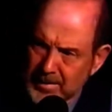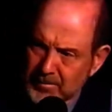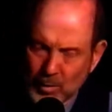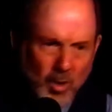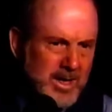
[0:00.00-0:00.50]

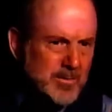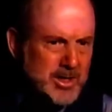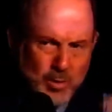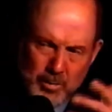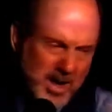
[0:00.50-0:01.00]
But what
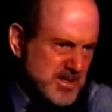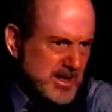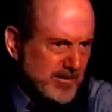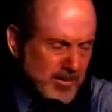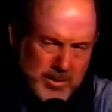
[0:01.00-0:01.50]
image, what
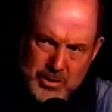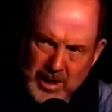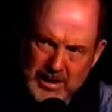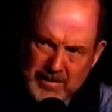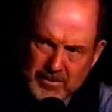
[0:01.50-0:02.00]
positive image should I
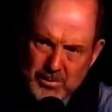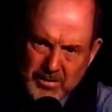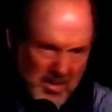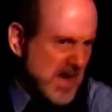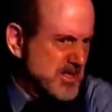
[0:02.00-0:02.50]
leave her with?
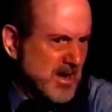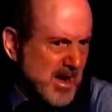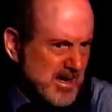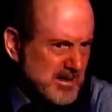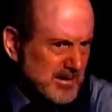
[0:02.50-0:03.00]
Nice
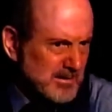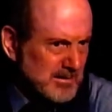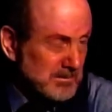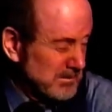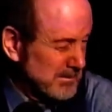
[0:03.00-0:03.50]
guy?
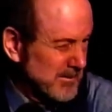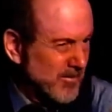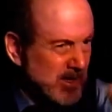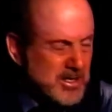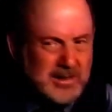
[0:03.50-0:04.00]

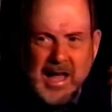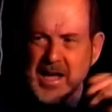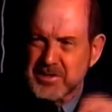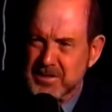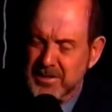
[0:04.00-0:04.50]
Finish
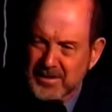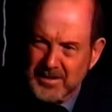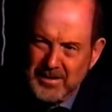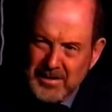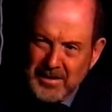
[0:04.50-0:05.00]
last.
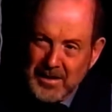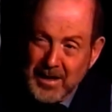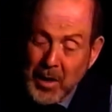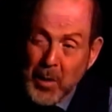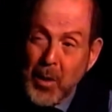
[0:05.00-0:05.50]

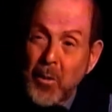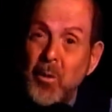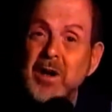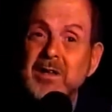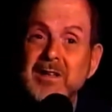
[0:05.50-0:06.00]

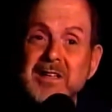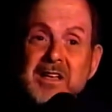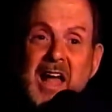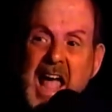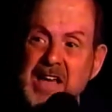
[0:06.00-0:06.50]
what did
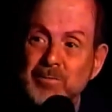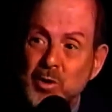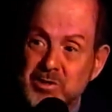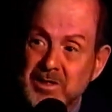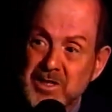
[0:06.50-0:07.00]
Nina hate
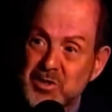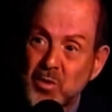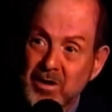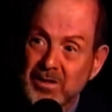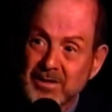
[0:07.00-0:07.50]
most in this
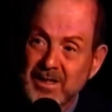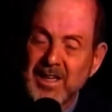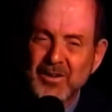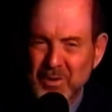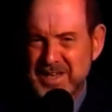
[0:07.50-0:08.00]
world?
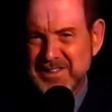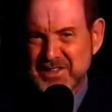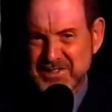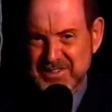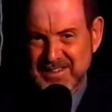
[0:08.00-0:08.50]

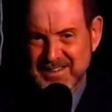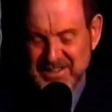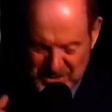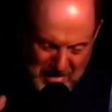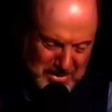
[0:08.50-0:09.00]
Weakness.
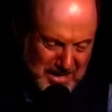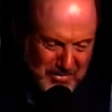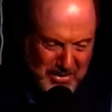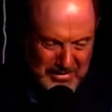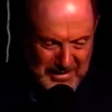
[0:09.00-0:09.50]
So I would give
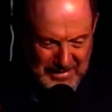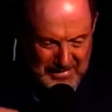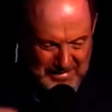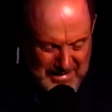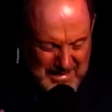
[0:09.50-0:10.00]
her a little,
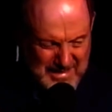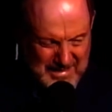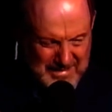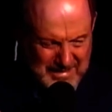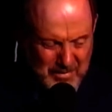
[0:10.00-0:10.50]

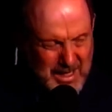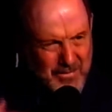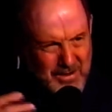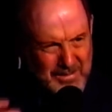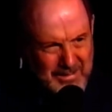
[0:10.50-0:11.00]
I would give
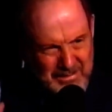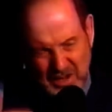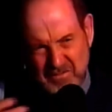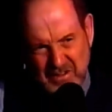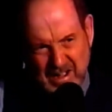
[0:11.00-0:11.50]
her a
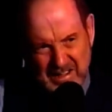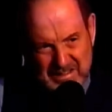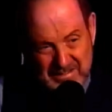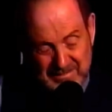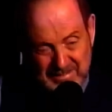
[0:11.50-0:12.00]
tough guy,
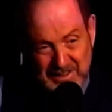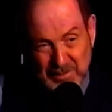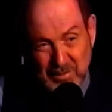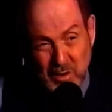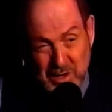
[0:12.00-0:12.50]
a little
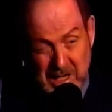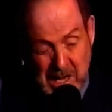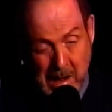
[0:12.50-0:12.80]
bogey.